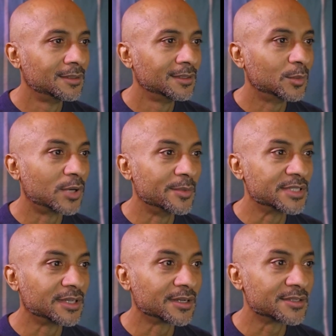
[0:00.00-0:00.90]
The
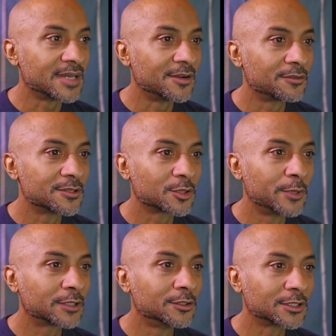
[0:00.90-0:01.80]
promising young designer throws a
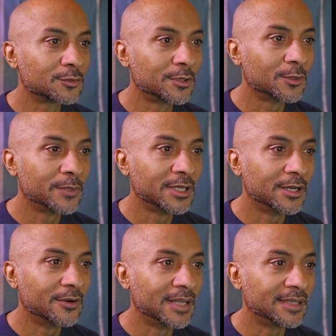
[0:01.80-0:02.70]
quick look toward the
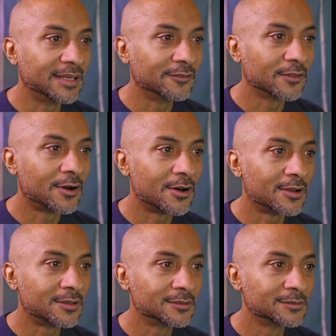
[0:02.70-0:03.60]
window at the end of the
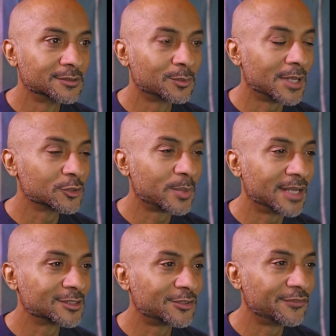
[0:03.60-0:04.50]
hall, swallows
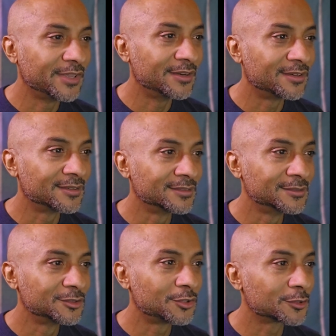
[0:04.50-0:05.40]
past her fear,
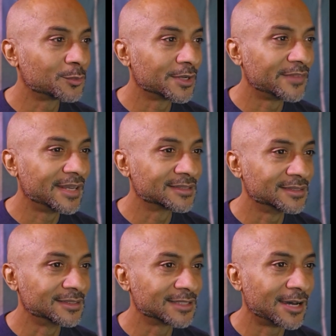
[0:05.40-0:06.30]
strokes one of the
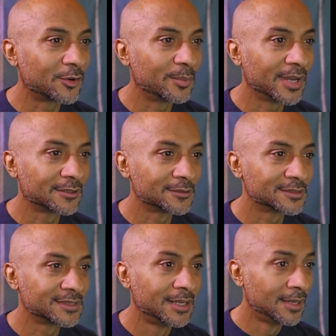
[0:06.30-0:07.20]
S-Link's outer
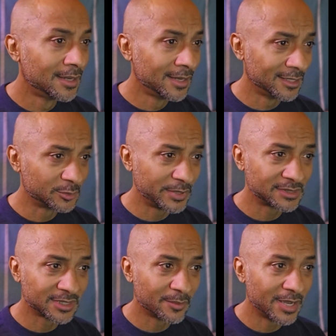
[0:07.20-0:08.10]
petals, and speaks
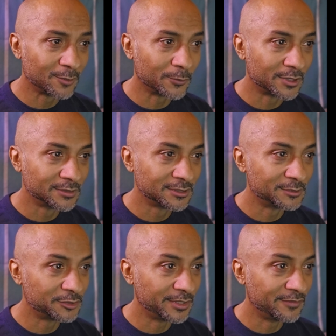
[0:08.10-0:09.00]
the command word to
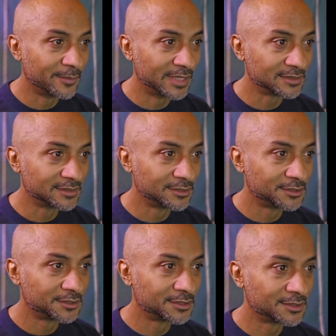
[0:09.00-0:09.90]
retrieve the
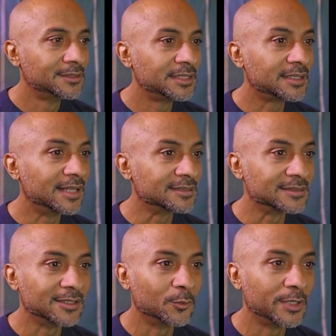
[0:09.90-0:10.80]
message. She glances
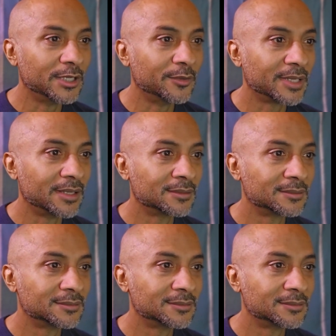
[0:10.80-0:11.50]
at the window again.